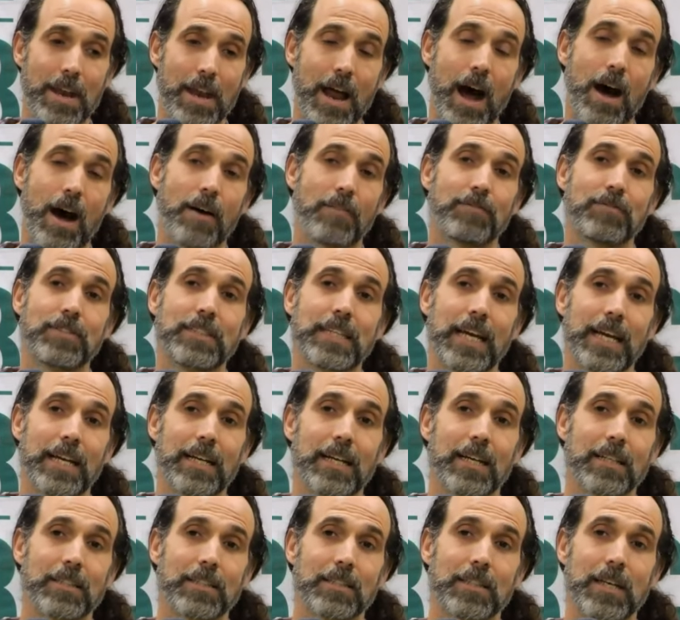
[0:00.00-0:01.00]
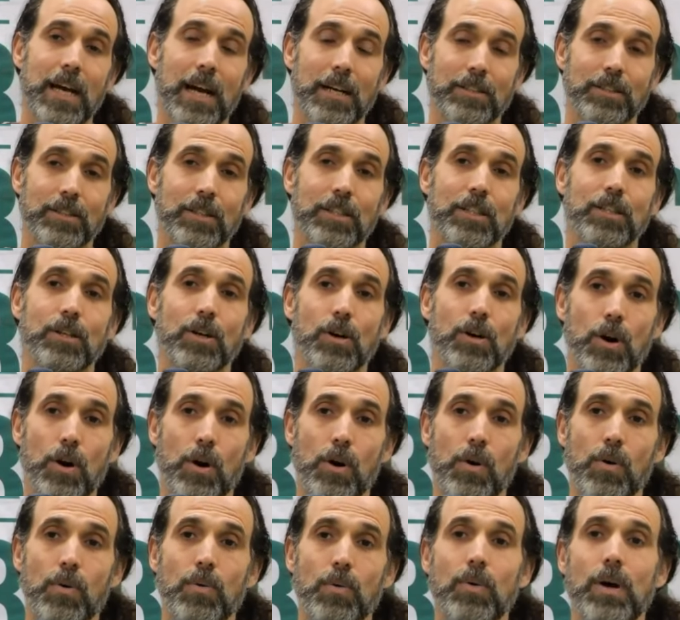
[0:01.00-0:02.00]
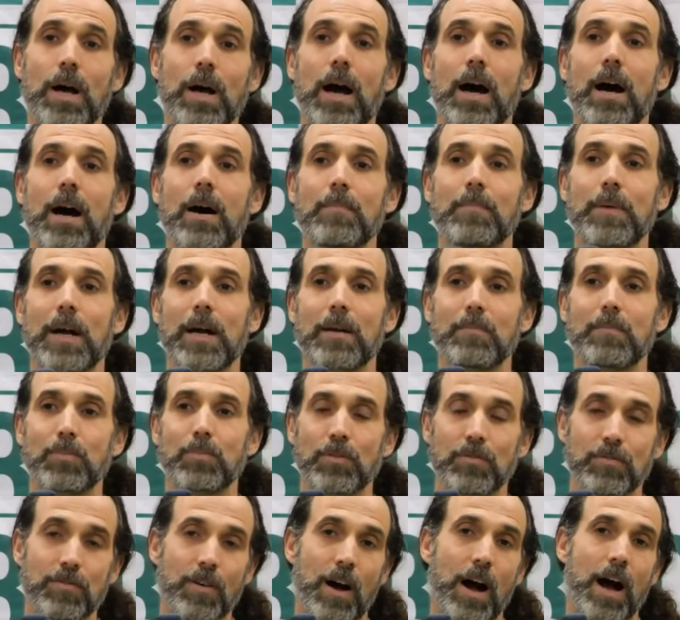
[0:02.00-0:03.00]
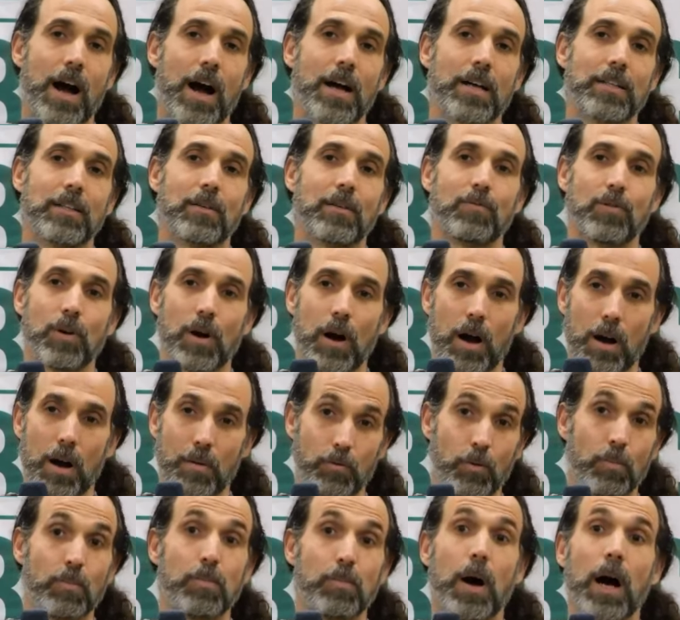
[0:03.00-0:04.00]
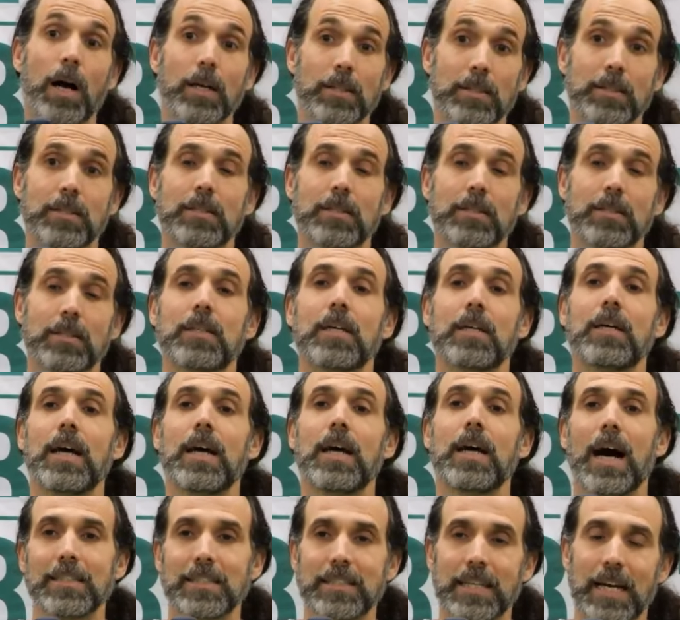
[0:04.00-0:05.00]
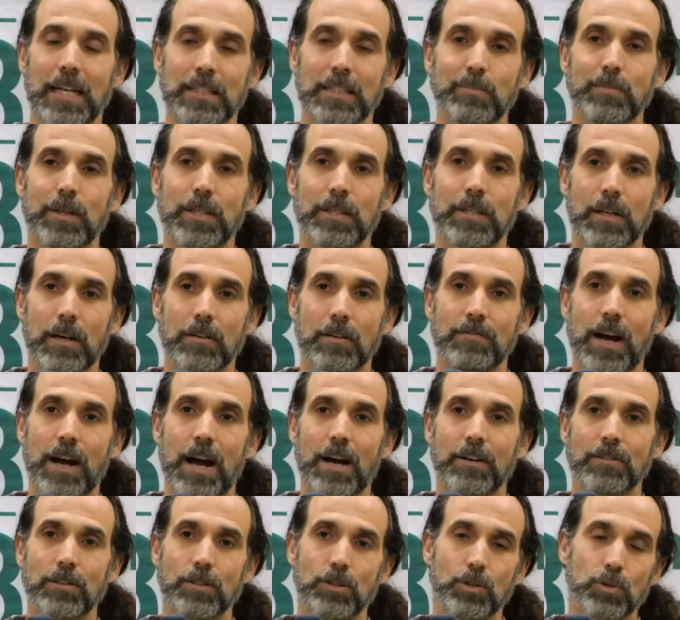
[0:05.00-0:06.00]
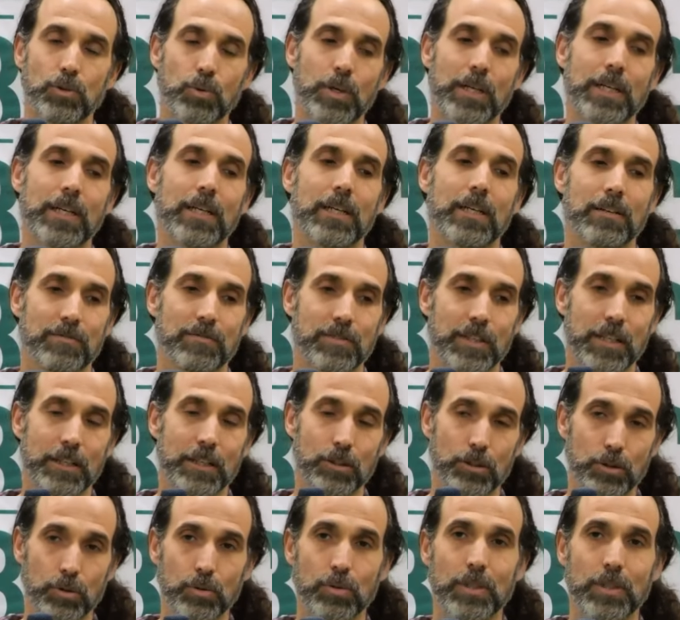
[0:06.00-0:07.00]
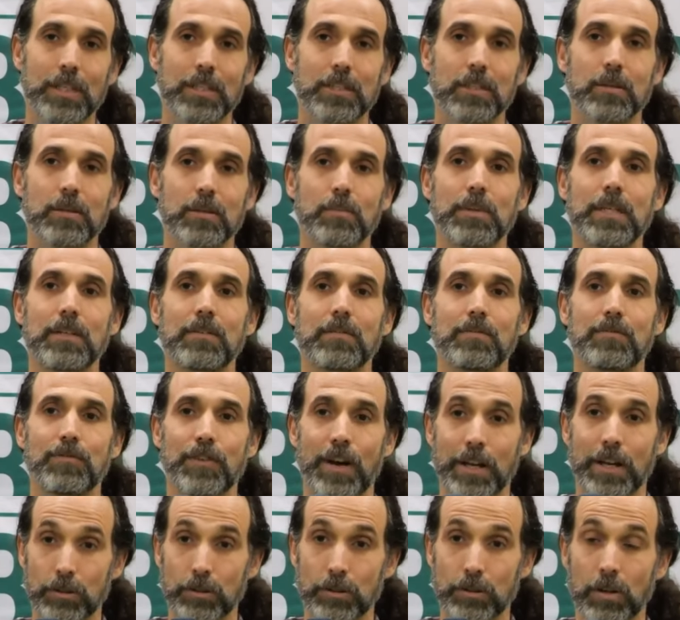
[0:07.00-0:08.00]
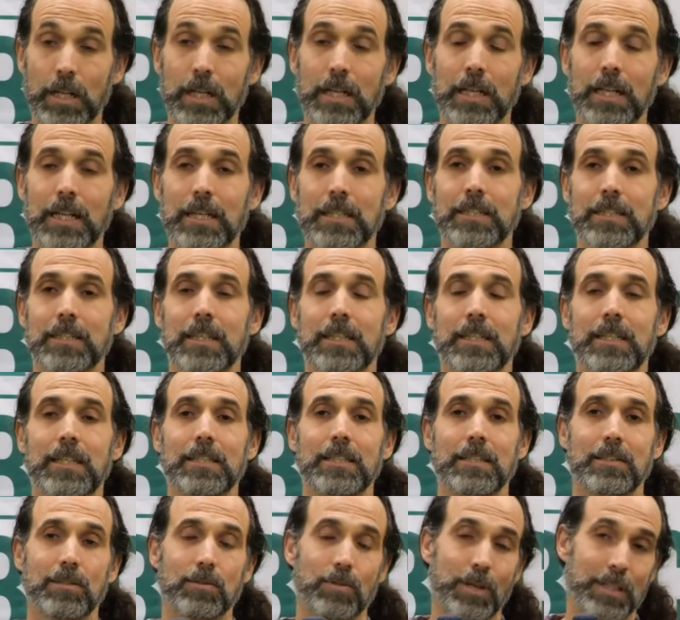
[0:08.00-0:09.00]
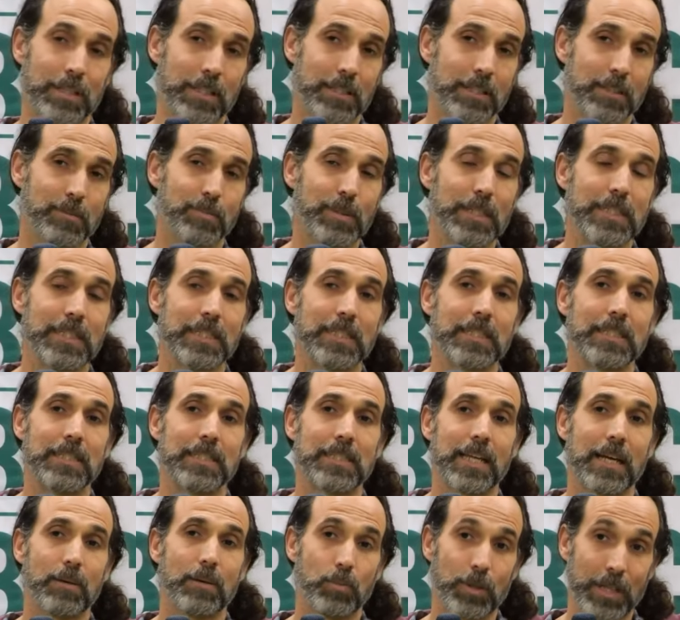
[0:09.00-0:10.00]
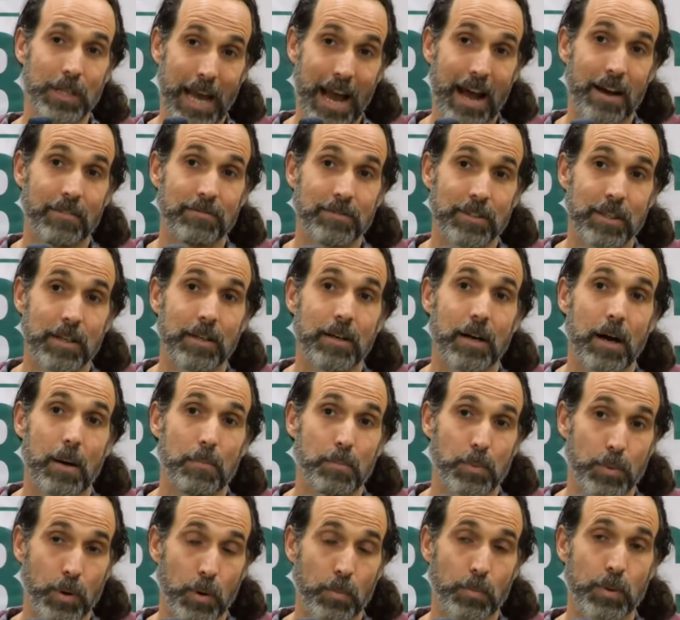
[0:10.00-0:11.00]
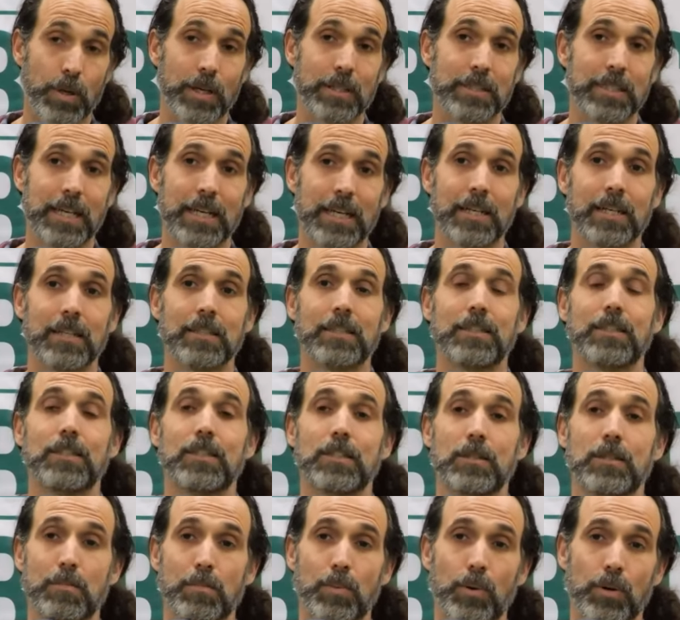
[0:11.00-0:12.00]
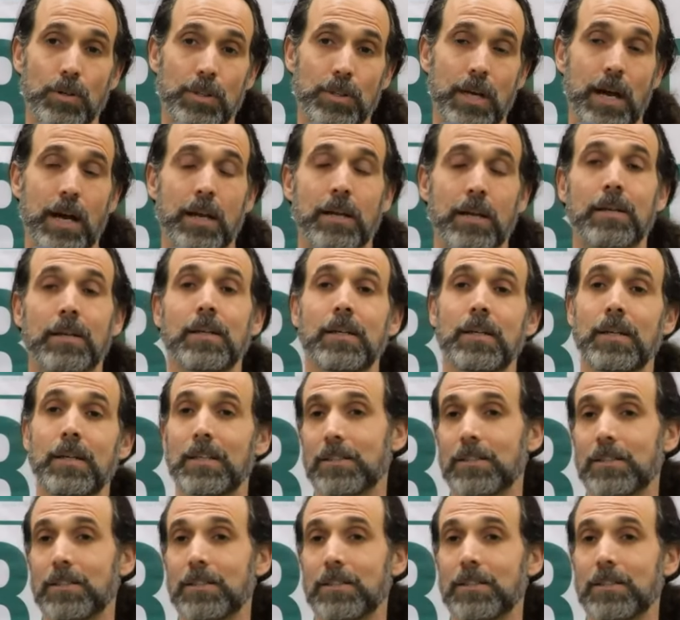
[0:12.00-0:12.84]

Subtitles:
enough data to actually go and provide a robust assessment of how they're doing. And if they do need to be federally listed as a threatened species, then we have the appropriate data to support that.